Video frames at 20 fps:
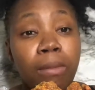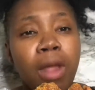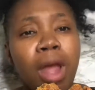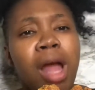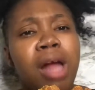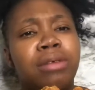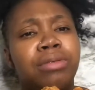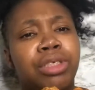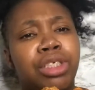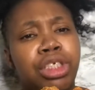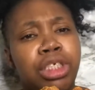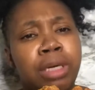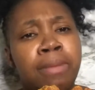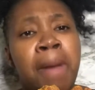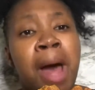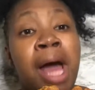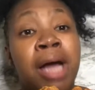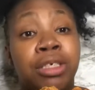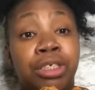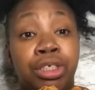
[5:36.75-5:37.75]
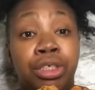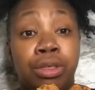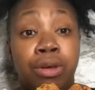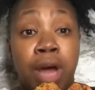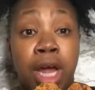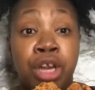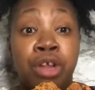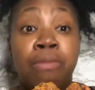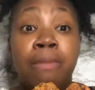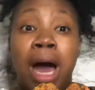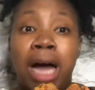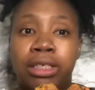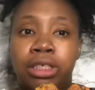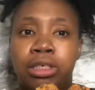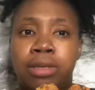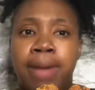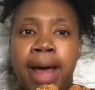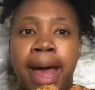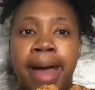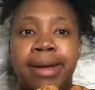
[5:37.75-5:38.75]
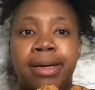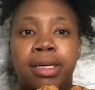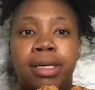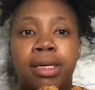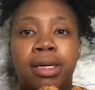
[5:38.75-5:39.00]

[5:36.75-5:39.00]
if she box you and you box her back,